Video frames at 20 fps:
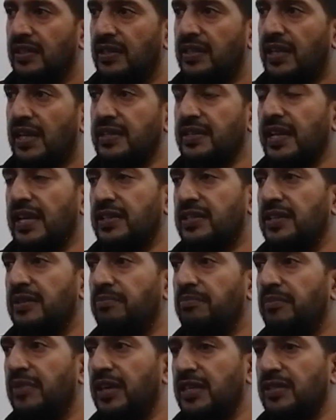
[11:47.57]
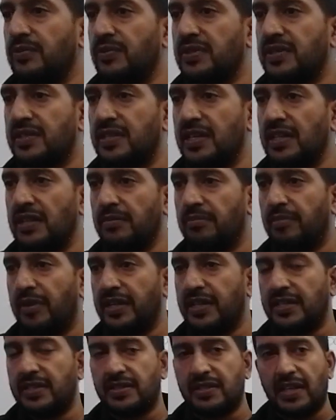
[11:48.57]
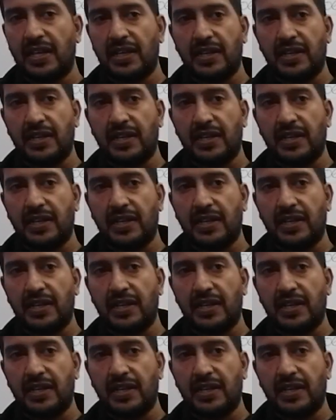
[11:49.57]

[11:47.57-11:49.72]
It doesn't actually mix with steel, but it's